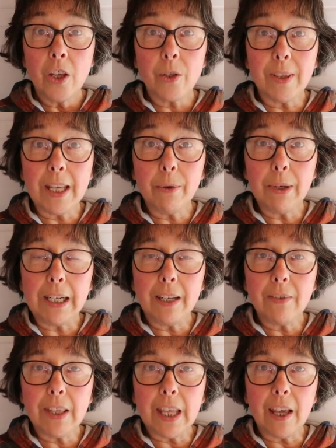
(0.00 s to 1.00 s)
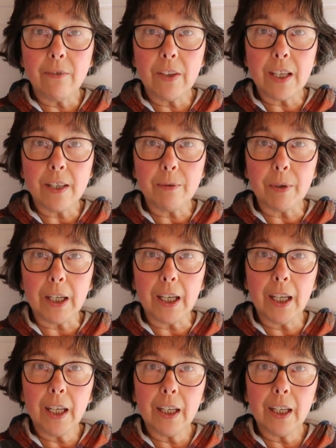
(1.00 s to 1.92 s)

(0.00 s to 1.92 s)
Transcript: So I think we'll leave it there for this week.